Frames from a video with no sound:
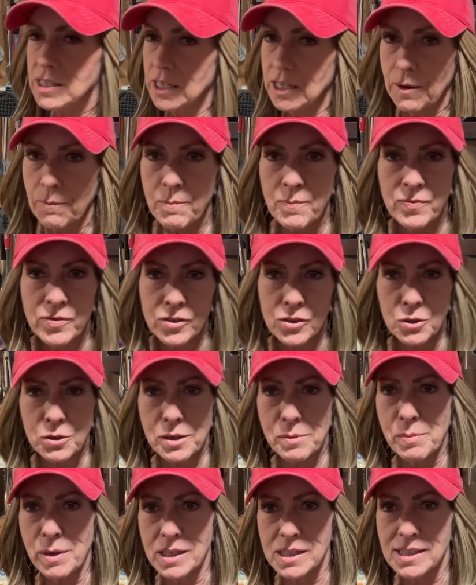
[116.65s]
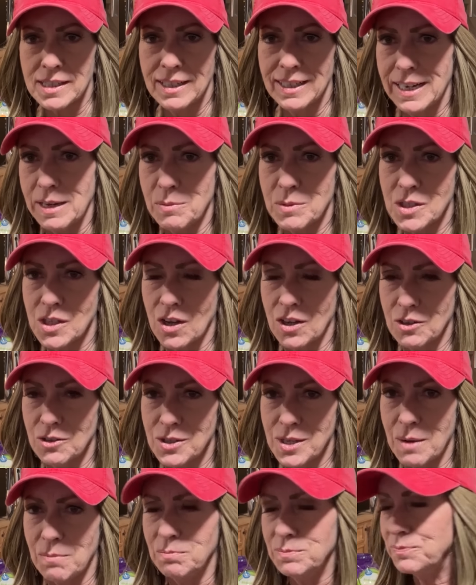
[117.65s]
like $30 on Amazon or
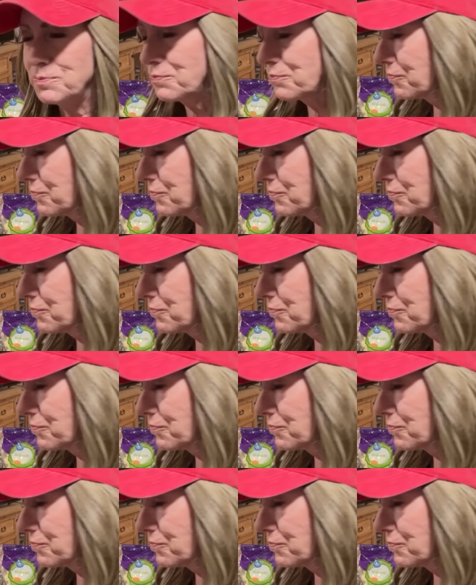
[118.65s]
something.